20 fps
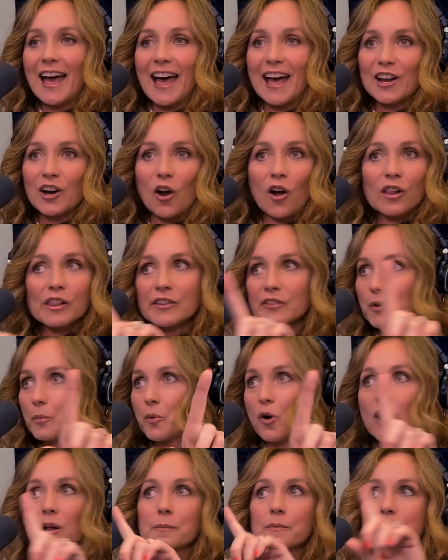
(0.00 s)
at all of the
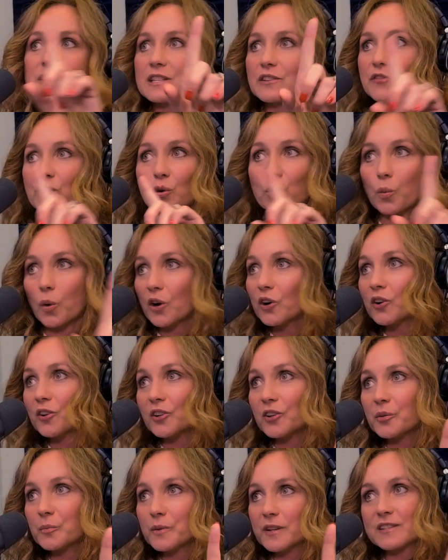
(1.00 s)
problems of the
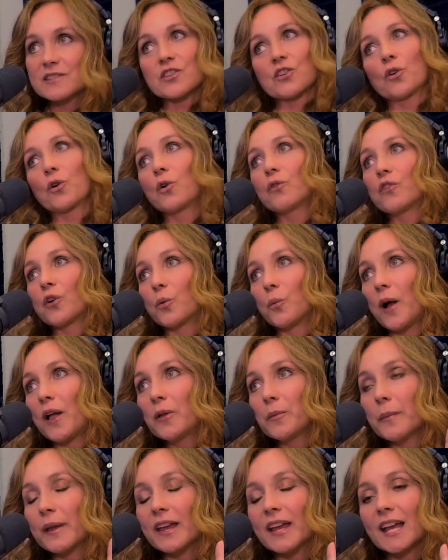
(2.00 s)
world because they're
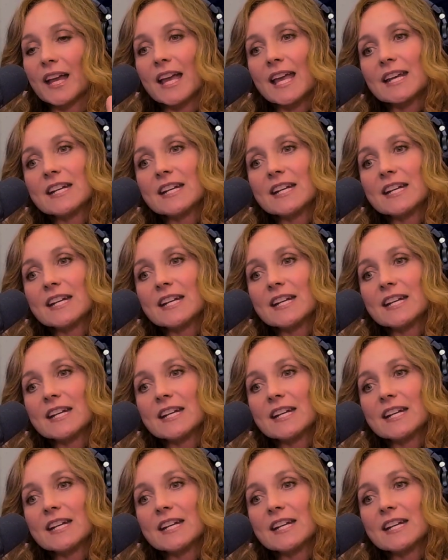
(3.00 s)
overwhelming.